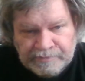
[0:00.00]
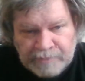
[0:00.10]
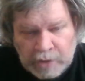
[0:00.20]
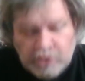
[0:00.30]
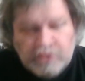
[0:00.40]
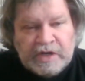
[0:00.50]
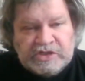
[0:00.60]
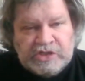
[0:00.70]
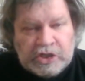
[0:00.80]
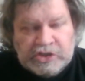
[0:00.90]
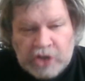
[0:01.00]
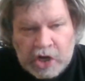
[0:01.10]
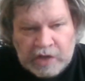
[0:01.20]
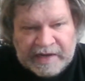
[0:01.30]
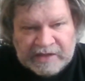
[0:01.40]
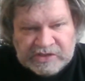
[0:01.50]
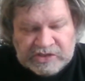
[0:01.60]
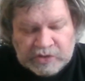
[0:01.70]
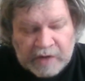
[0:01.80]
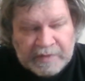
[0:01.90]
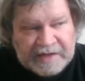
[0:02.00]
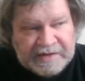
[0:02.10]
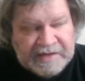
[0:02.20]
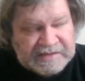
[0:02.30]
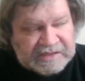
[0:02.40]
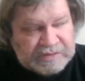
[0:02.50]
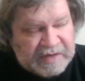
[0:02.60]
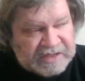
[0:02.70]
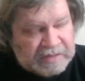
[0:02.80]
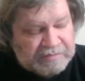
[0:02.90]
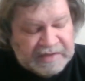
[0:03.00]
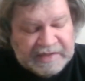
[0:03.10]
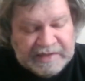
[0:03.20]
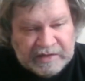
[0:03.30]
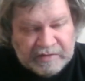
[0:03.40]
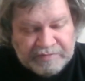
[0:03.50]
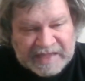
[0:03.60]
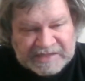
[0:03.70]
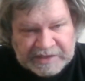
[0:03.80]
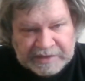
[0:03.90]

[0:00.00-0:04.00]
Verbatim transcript: You do not touch a Harlan Ellison story without his express you know, blessing.